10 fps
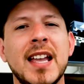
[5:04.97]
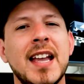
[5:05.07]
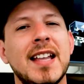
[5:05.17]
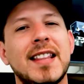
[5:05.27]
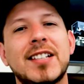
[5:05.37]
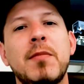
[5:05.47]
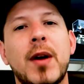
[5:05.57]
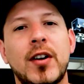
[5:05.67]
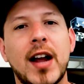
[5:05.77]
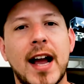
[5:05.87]
It
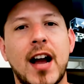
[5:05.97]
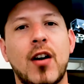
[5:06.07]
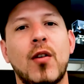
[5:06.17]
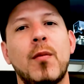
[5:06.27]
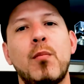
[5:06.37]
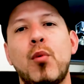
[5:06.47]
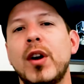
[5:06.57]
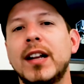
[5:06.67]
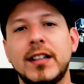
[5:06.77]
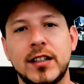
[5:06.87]
doesn't matter how
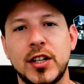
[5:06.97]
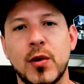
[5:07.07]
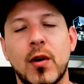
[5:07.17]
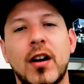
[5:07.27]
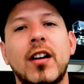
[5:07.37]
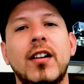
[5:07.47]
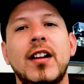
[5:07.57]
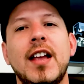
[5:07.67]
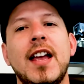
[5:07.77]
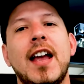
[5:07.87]
brilliant you
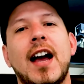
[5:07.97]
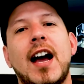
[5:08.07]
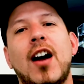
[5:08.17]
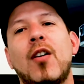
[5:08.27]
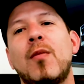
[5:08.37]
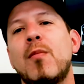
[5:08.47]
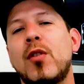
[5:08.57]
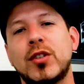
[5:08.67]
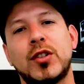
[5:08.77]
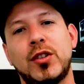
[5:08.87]
are, how
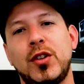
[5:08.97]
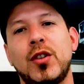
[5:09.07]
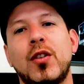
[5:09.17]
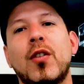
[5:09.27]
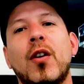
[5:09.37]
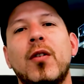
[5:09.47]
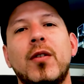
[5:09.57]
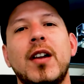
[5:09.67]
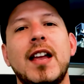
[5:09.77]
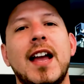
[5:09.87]
much do you
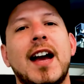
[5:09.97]
grow.